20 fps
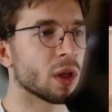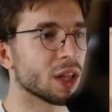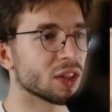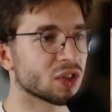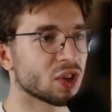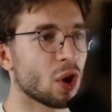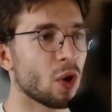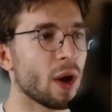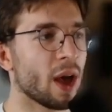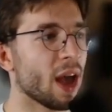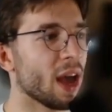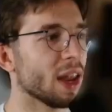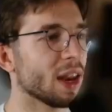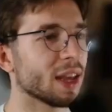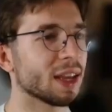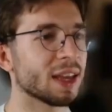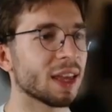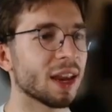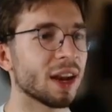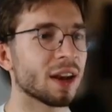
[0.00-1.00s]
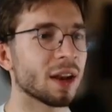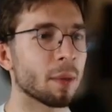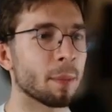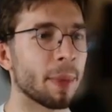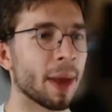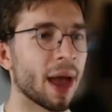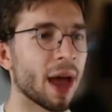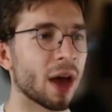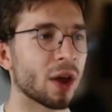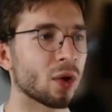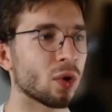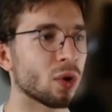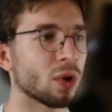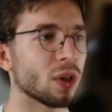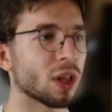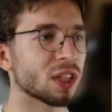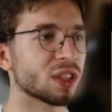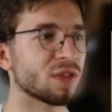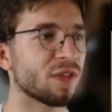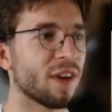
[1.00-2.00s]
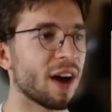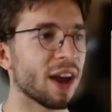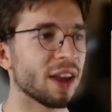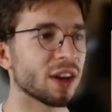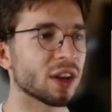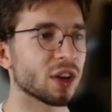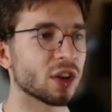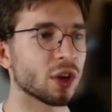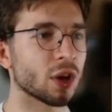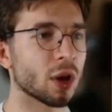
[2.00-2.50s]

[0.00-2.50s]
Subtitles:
Let's go ahead and get in a battle. Let's find a good